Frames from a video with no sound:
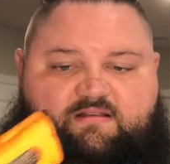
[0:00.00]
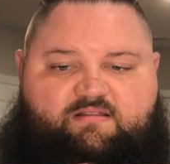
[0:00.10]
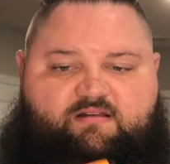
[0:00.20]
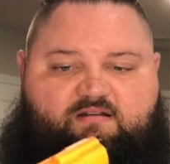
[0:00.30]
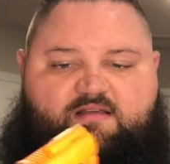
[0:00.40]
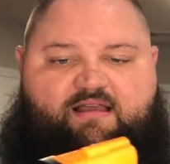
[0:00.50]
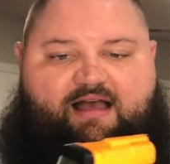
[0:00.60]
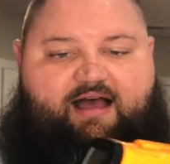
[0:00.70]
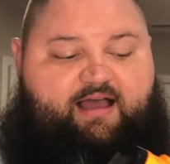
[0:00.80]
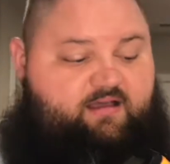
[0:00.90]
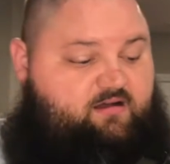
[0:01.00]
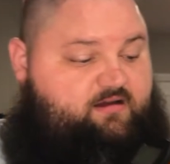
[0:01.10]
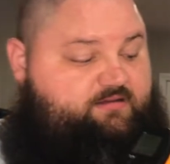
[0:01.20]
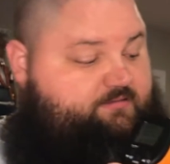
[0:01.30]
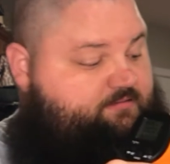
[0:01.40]
Little
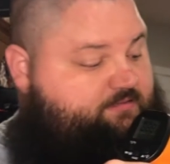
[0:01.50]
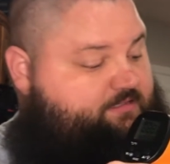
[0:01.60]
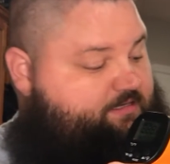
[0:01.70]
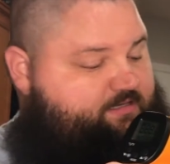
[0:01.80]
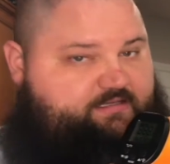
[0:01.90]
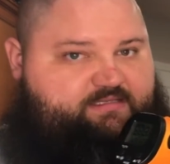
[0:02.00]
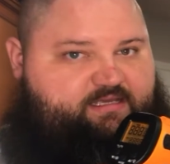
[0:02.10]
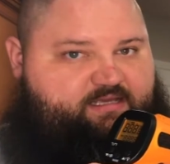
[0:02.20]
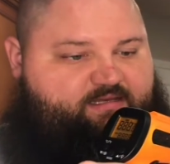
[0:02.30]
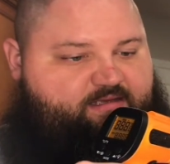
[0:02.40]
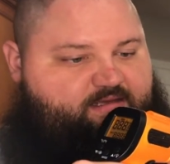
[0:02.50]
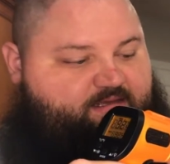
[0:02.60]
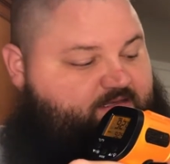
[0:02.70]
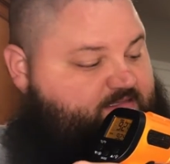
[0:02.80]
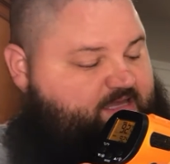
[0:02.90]
IR, so you can see it.
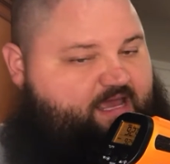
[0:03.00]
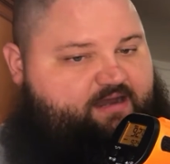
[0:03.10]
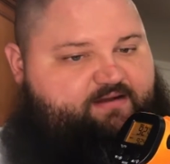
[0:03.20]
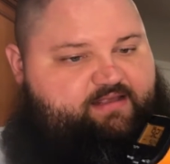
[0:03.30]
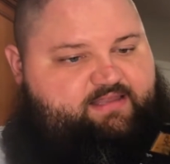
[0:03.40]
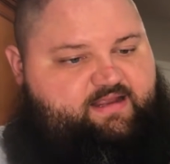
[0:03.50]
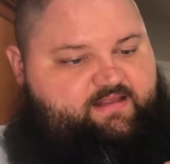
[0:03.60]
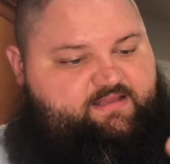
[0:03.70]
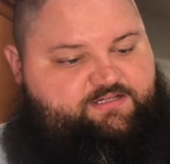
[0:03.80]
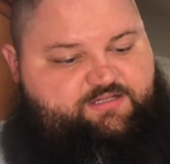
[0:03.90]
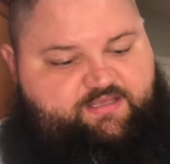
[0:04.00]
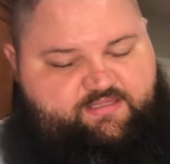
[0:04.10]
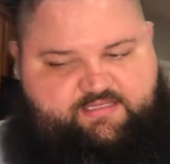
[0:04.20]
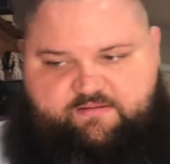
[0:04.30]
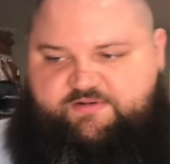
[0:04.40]
You scan it right there and it'll show you
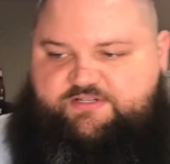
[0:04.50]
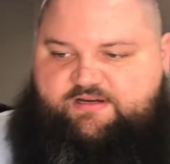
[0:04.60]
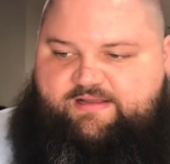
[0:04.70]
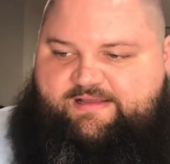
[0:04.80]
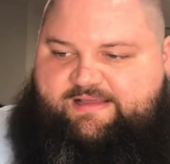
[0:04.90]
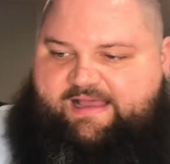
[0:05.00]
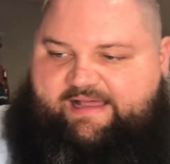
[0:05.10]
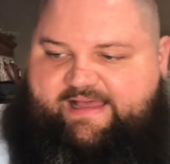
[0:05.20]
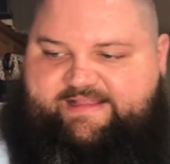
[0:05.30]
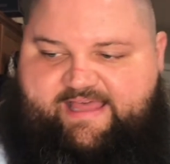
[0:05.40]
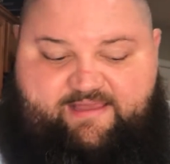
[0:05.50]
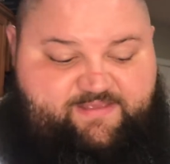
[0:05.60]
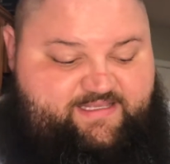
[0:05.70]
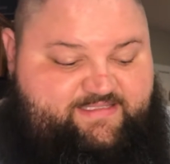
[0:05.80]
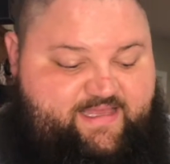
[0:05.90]
the temperature. I like that
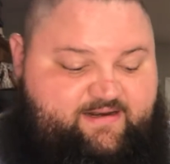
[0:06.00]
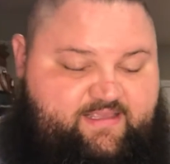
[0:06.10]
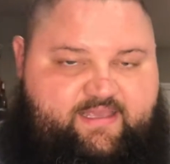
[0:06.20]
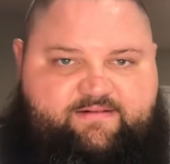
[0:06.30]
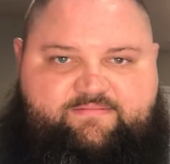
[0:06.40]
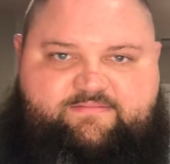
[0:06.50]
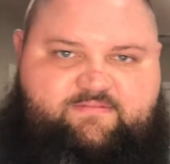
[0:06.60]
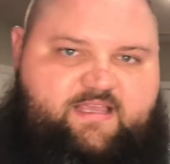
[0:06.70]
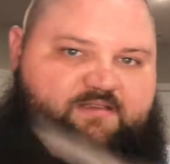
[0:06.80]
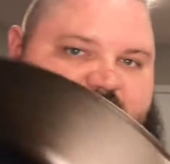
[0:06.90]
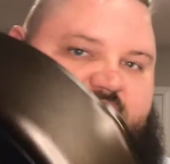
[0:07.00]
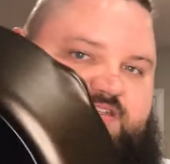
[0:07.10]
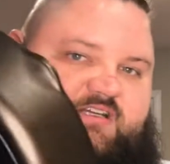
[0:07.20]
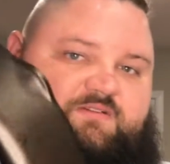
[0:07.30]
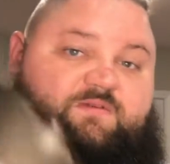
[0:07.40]
because that, again, I use in
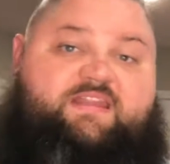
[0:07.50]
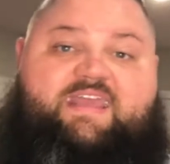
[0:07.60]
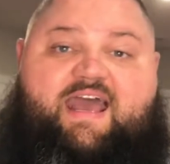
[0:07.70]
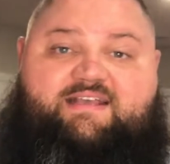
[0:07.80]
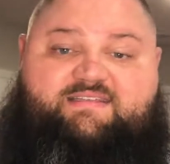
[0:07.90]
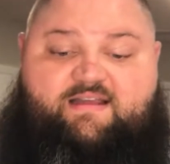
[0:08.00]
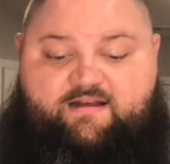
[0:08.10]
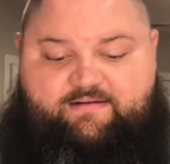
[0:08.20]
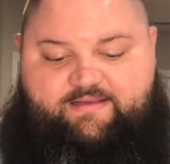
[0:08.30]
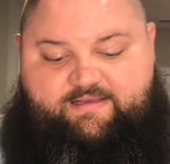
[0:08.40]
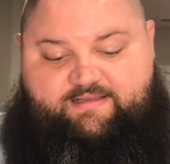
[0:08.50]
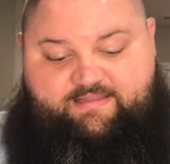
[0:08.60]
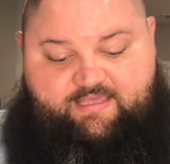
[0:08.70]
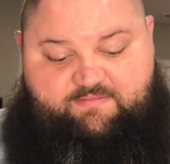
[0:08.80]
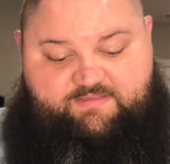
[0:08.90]
conjunction with the cast iron.
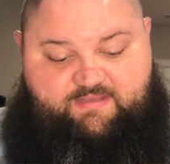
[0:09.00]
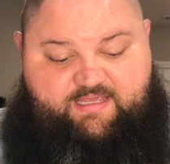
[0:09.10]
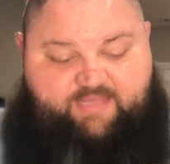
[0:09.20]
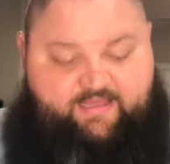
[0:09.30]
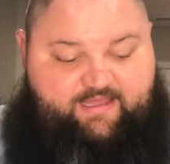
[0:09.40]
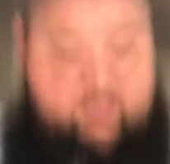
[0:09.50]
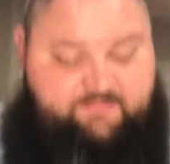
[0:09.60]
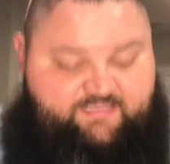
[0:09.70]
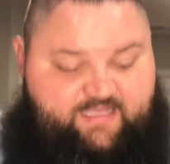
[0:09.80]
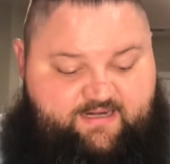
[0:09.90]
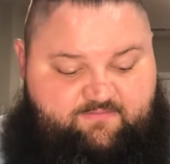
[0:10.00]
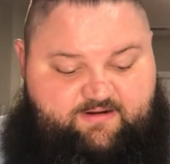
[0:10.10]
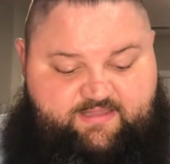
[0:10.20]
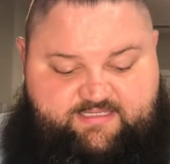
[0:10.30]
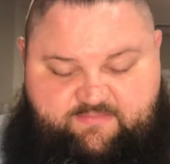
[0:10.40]
Keeps me up to date on
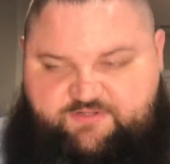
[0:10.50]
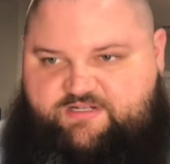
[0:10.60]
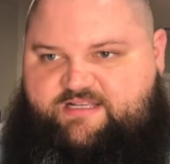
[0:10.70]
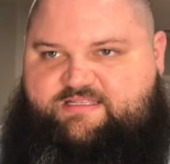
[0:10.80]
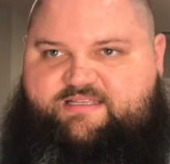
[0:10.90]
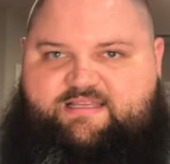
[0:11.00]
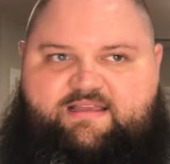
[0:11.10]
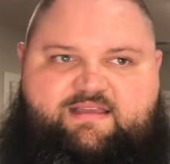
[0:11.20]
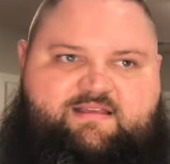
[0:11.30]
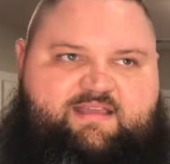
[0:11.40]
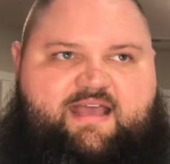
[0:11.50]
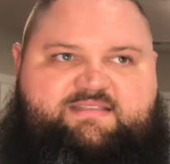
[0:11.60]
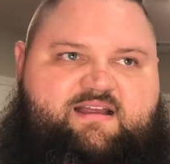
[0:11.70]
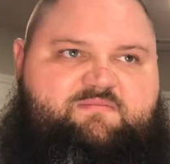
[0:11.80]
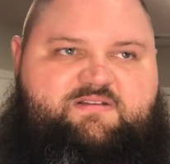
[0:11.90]
where the temperature is, because
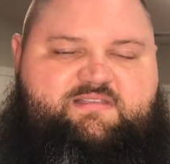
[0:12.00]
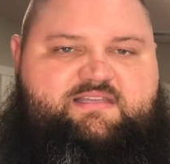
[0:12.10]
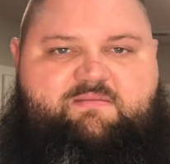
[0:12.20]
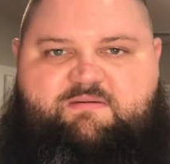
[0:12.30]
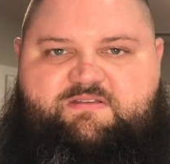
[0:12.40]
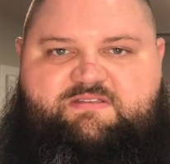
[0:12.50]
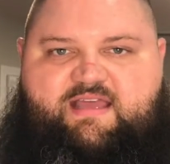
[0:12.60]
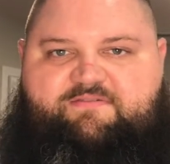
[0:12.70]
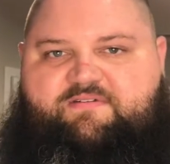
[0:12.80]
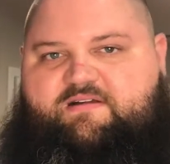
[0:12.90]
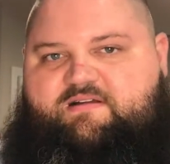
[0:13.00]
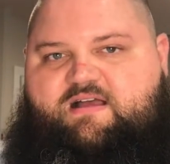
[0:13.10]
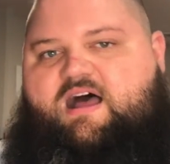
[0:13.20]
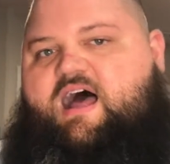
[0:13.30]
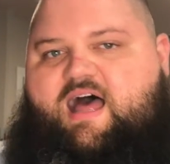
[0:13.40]
cast iron, most of the time I'm using that for
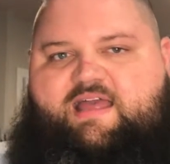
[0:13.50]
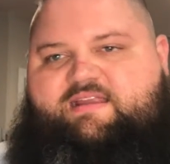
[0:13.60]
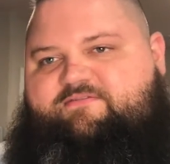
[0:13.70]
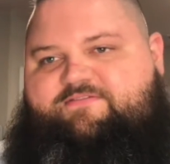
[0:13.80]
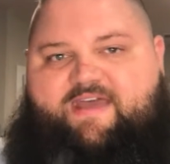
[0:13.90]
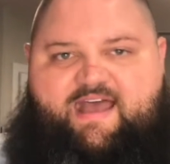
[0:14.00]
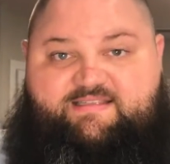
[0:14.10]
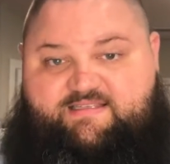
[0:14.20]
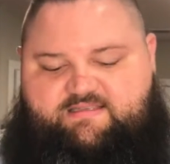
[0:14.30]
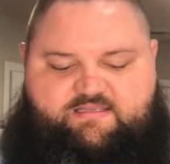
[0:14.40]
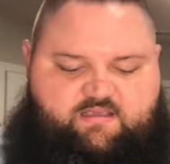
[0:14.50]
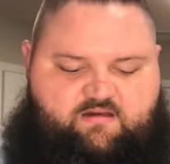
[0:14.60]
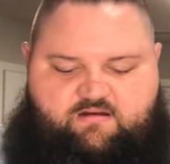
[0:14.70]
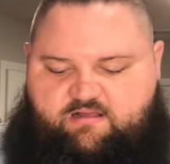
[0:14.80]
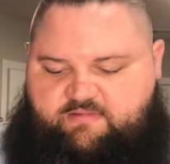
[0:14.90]
hot, fast
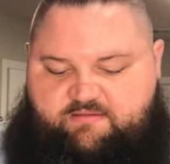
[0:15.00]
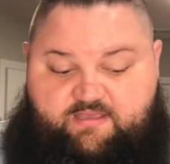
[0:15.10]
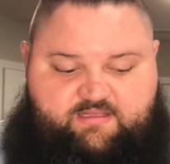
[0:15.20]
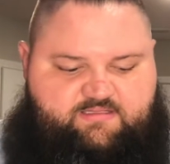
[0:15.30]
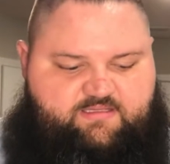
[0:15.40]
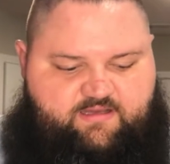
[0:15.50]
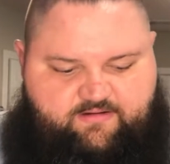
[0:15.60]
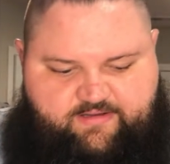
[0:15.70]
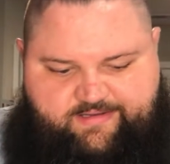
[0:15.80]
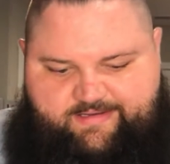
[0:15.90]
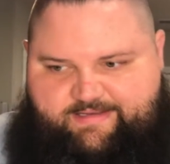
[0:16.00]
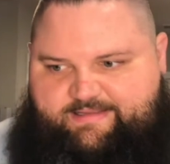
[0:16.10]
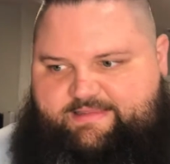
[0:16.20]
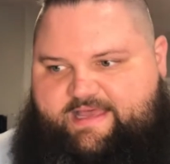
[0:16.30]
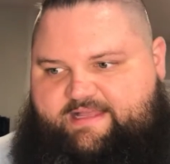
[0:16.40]
sear on my meat. So
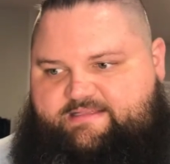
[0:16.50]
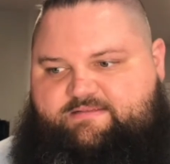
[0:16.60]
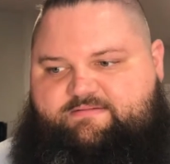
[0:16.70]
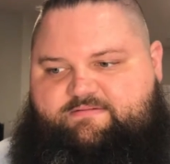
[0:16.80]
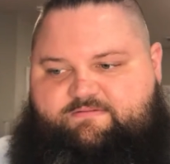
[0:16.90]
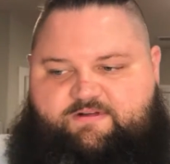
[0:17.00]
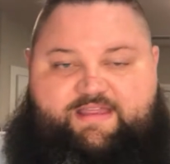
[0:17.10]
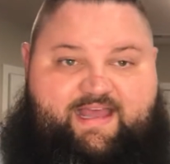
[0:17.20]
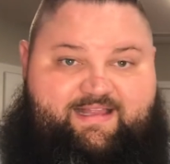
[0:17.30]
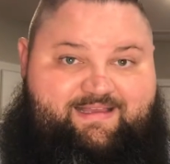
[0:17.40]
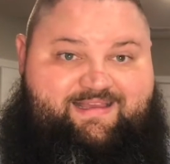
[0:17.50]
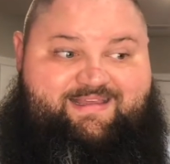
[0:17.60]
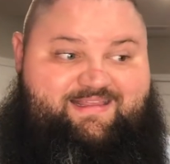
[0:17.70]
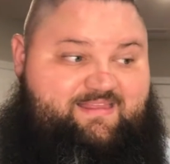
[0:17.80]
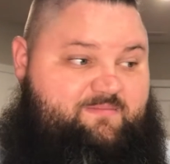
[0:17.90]
that's where that
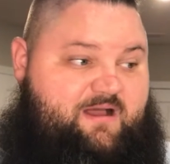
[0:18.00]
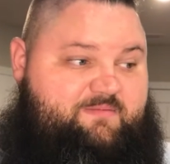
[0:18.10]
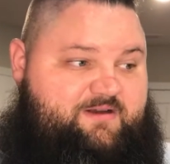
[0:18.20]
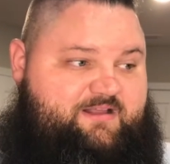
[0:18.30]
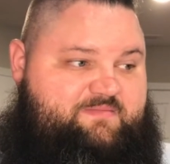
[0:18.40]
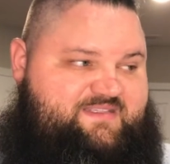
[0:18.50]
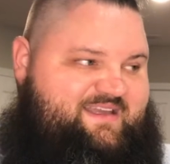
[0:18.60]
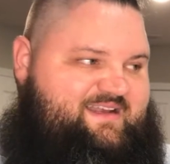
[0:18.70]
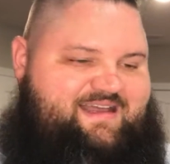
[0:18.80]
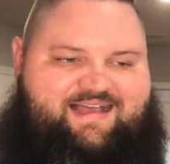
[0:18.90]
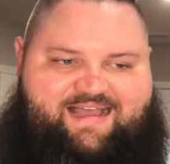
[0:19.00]
thermometer comes in.